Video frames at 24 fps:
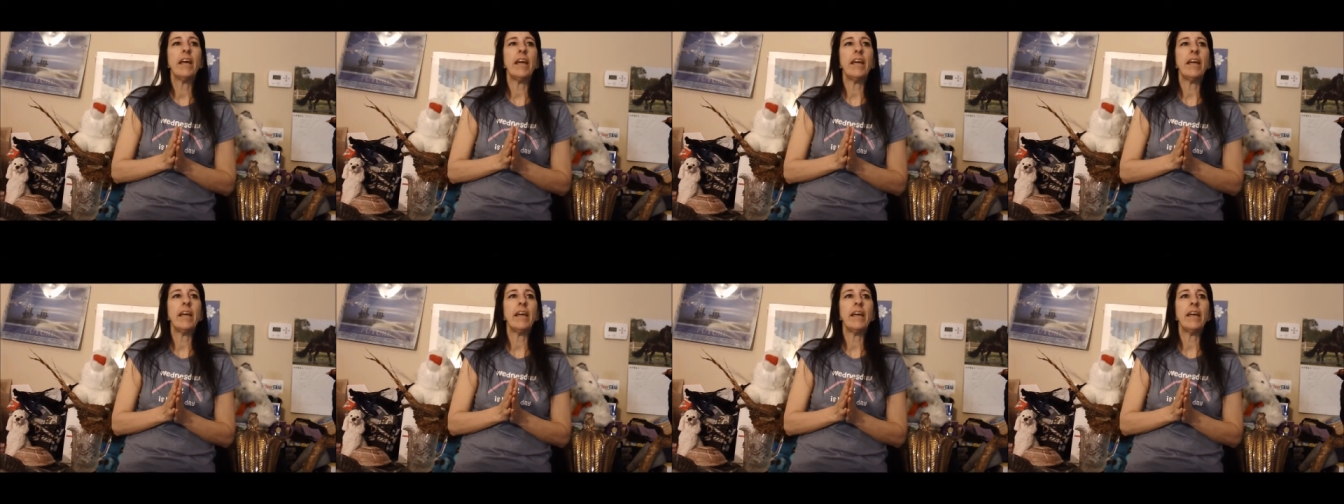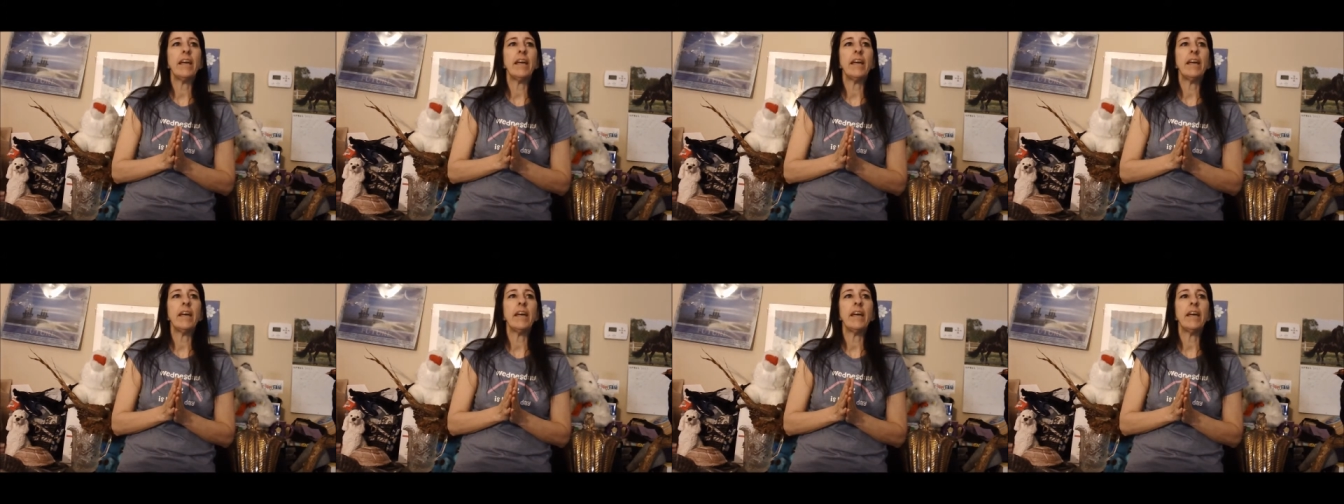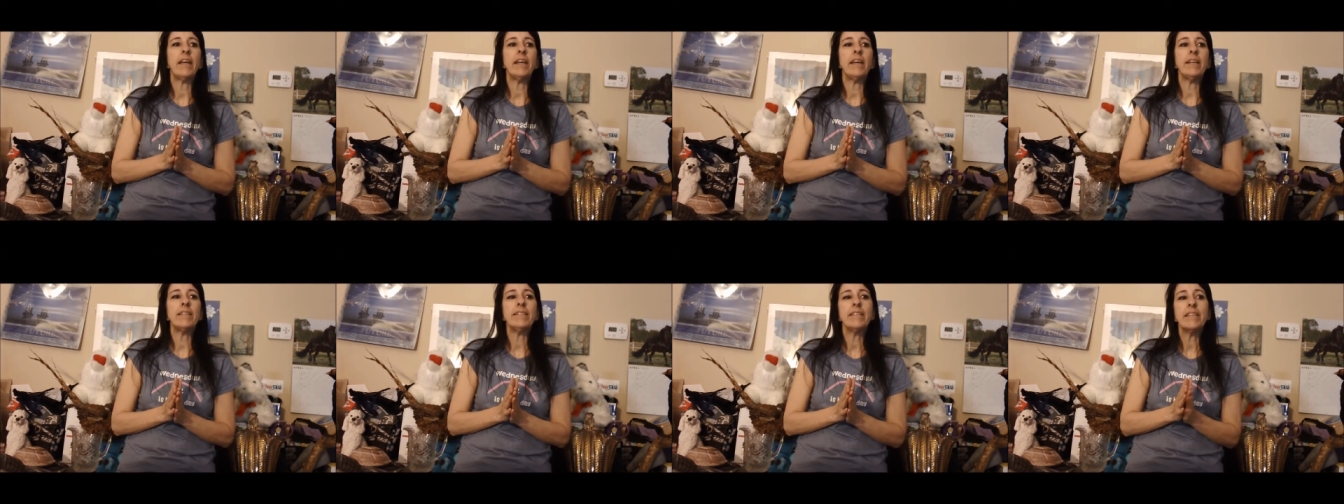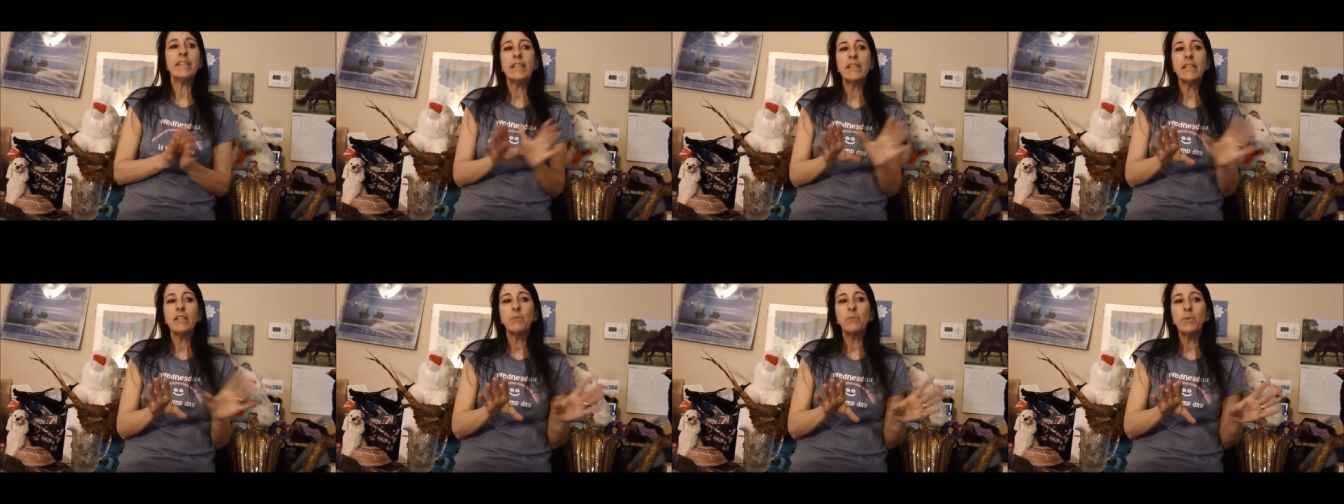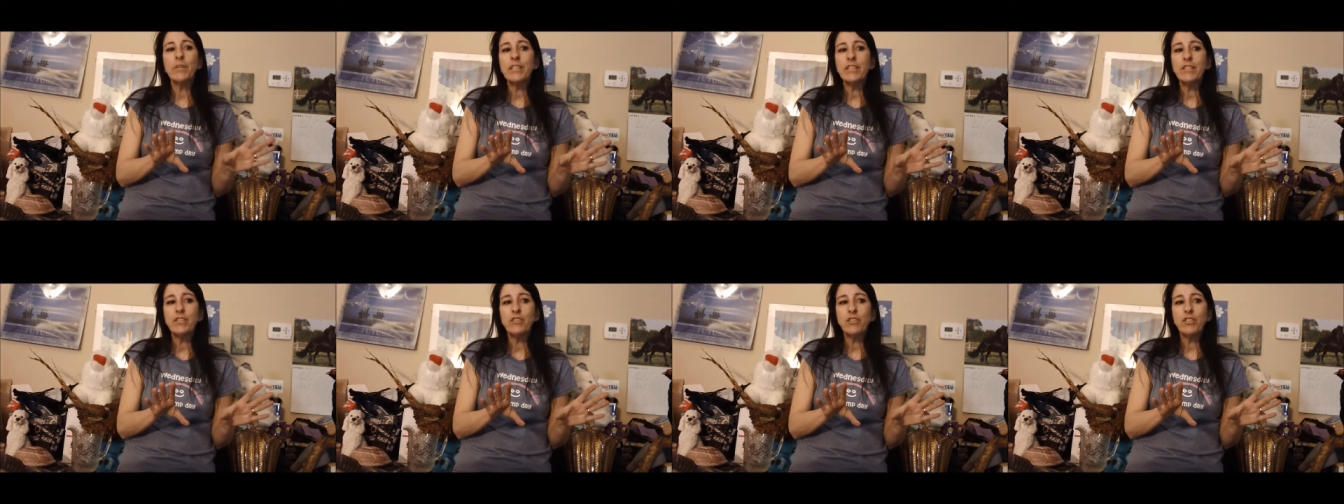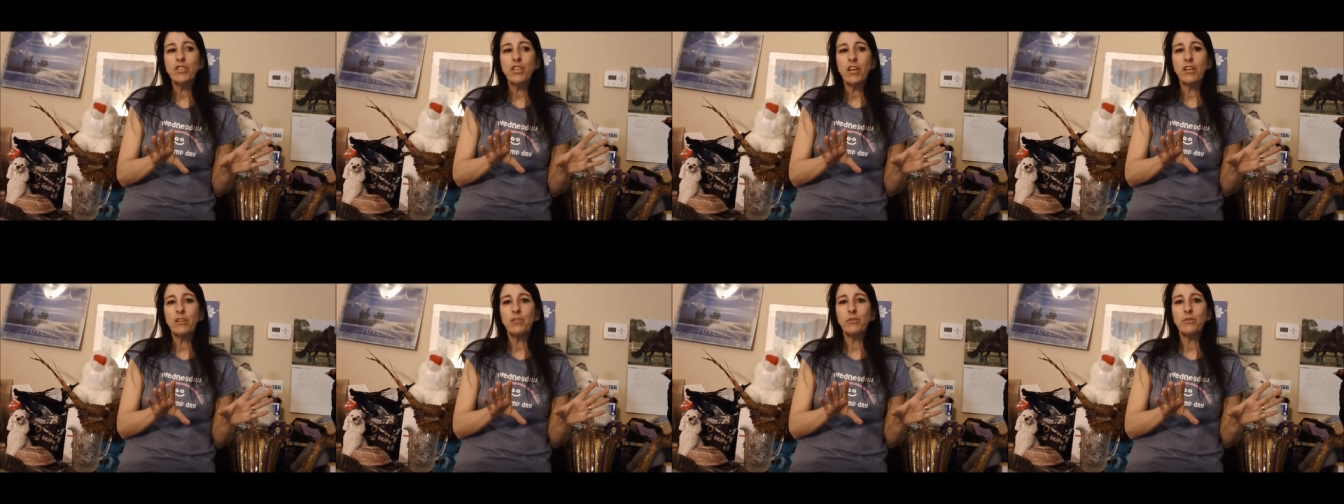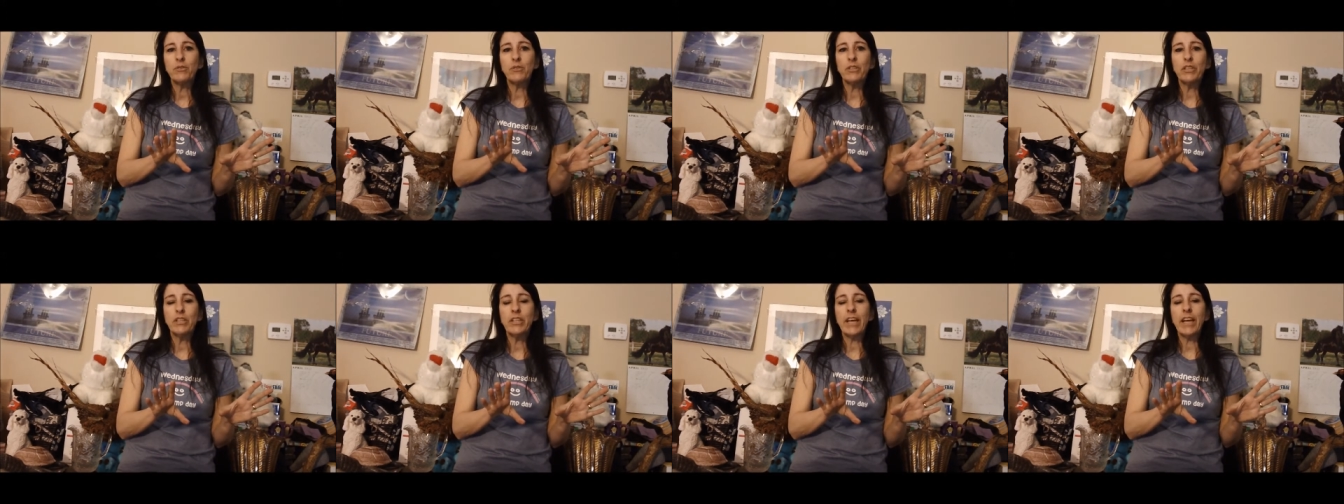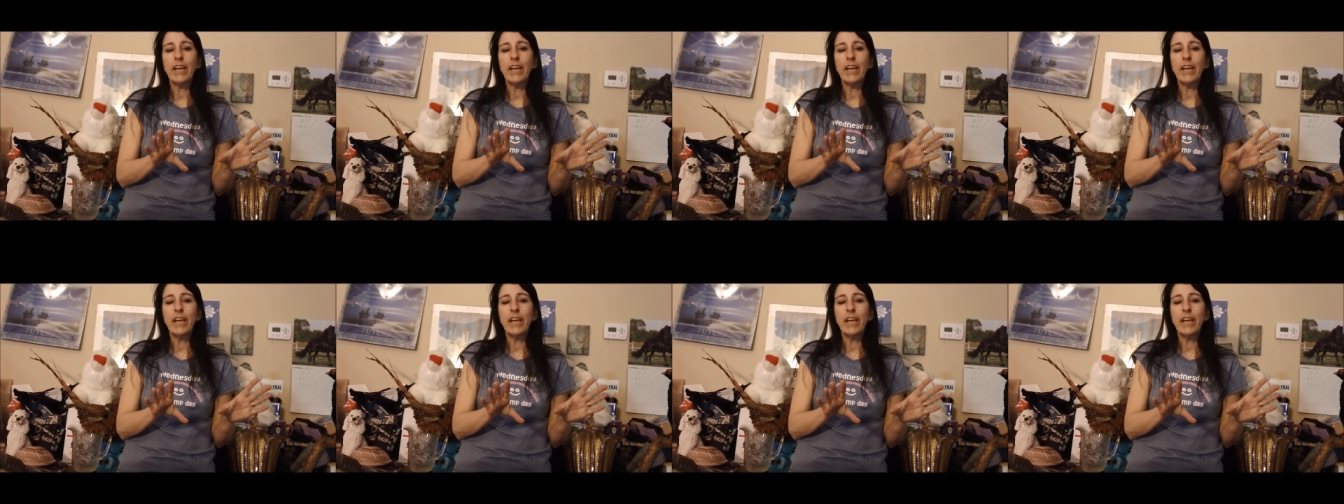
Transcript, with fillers: And I did a little research on Google